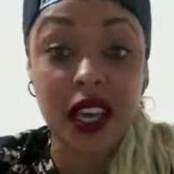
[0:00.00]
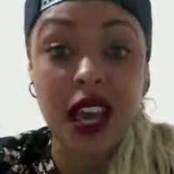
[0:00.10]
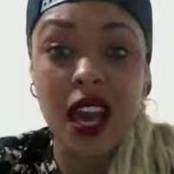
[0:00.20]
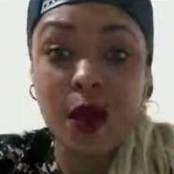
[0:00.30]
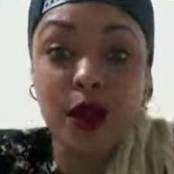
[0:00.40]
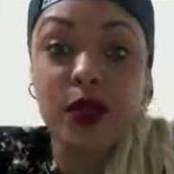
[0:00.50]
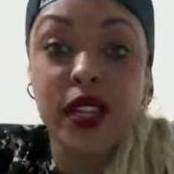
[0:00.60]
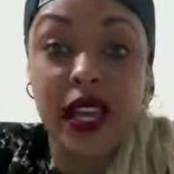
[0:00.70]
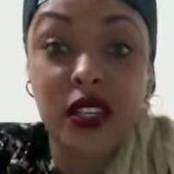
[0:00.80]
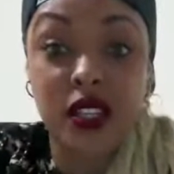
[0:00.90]
And when you
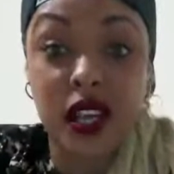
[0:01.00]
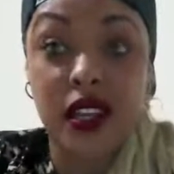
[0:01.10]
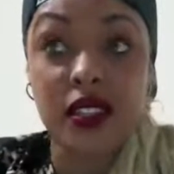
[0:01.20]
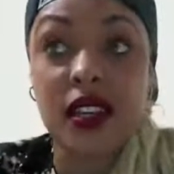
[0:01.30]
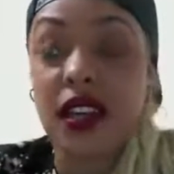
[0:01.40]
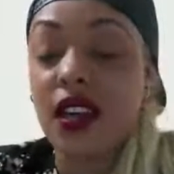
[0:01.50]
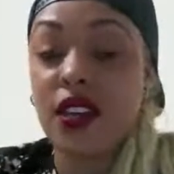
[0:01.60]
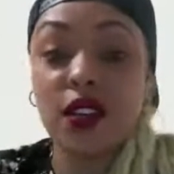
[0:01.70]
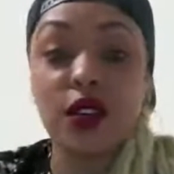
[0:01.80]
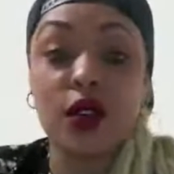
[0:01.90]
take a chance,
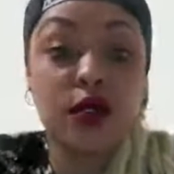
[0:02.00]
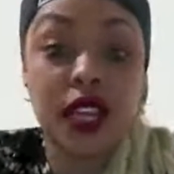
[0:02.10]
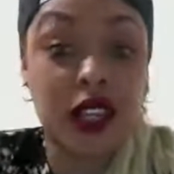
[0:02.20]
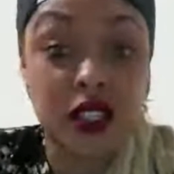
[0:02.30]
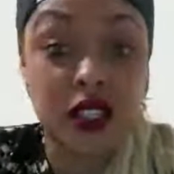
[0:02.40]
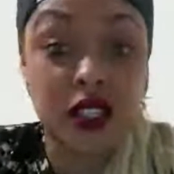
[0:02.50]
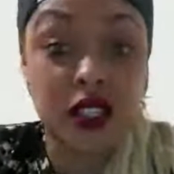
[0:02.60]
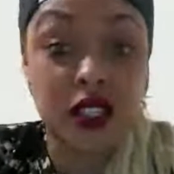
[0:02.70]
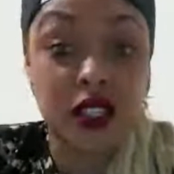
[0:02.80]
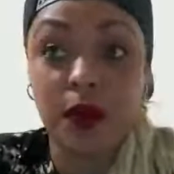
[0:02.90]
you don't take a
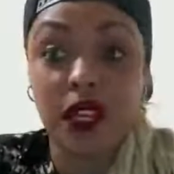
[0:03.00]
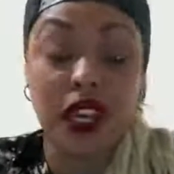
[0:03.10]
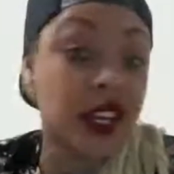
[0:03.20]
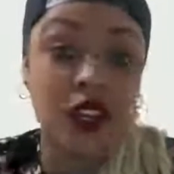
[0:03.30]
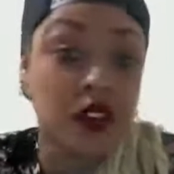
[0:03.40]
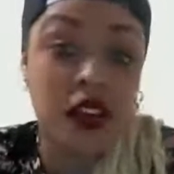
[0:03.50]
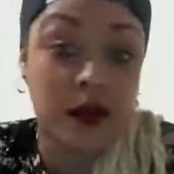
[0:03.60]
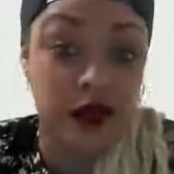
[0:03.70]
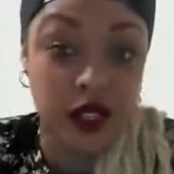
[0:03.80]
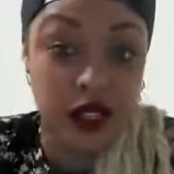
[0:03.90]
chance to be in your
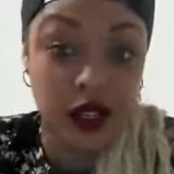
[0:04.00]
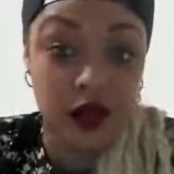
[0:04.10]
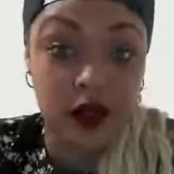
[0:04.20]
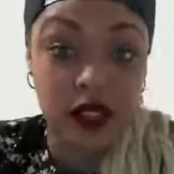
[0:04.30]
comfort zone.